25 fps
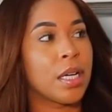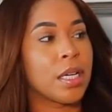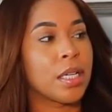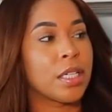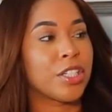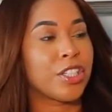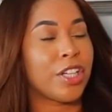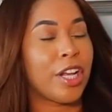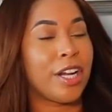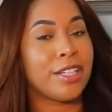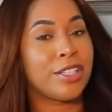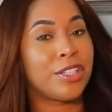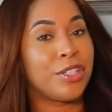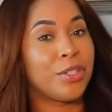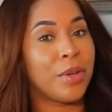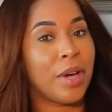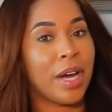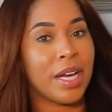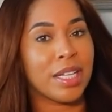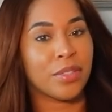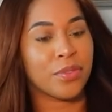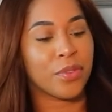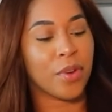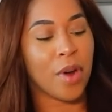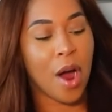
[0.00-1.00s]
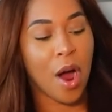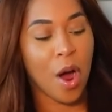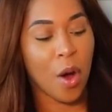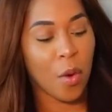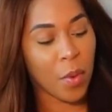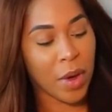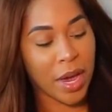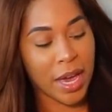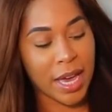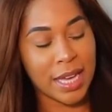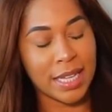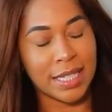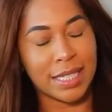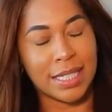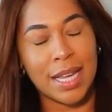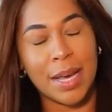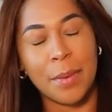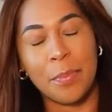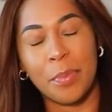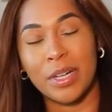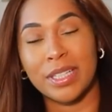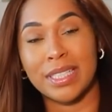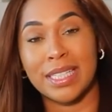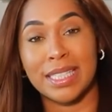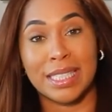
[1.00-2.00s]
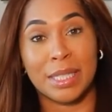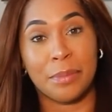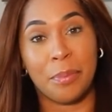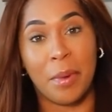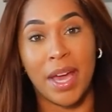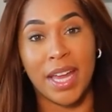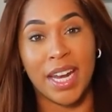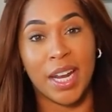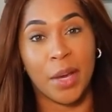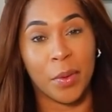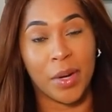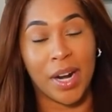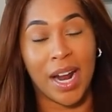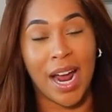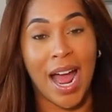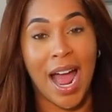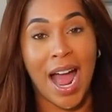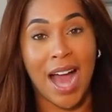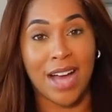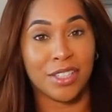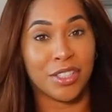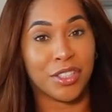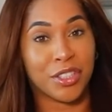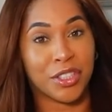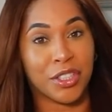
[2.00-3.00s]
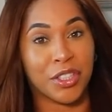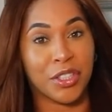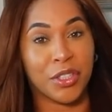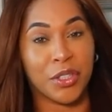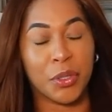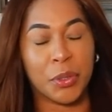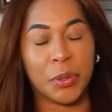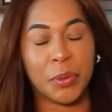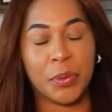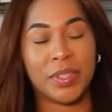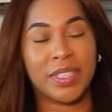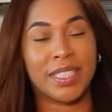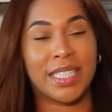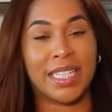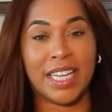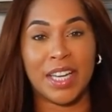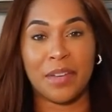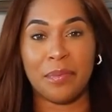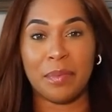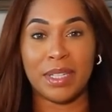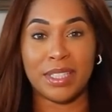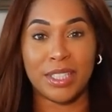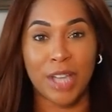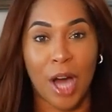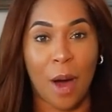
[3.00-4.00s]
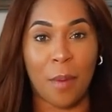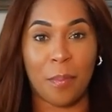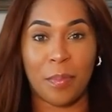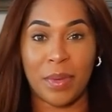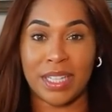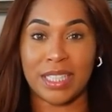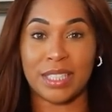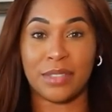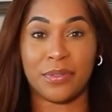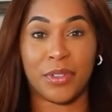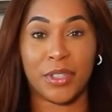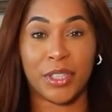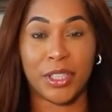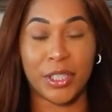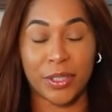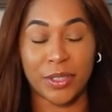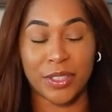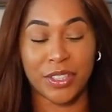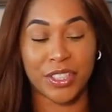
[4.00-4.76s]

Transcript: Shout out to you guys for always participating when I ask you to give me topics for girl